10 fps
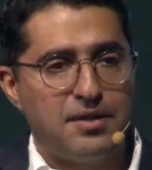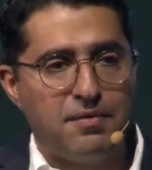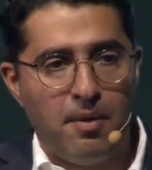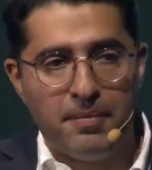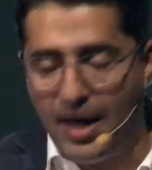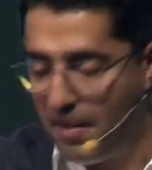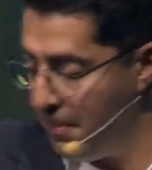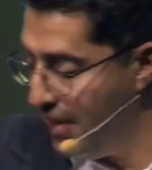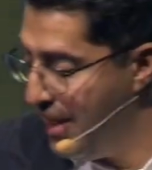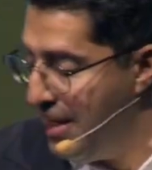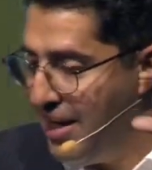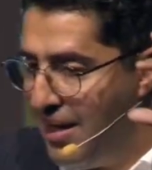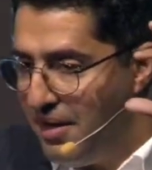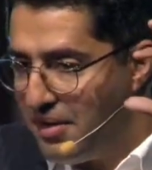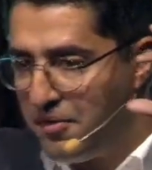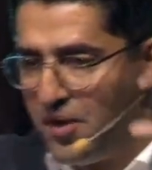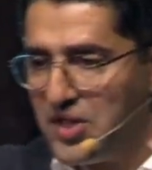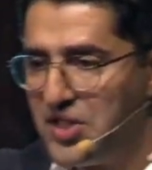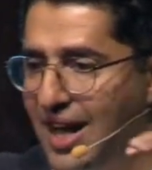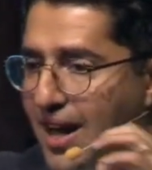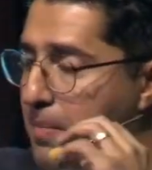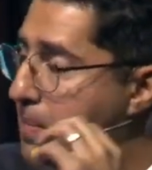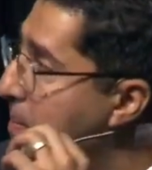from them the first time